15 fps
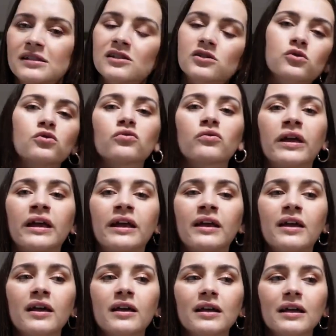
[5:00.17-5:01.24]
This story
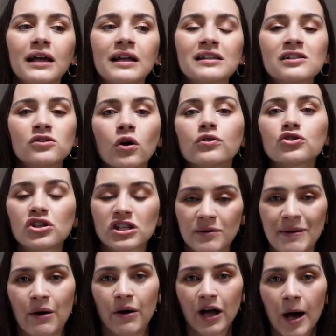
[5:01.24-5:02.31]
is not just about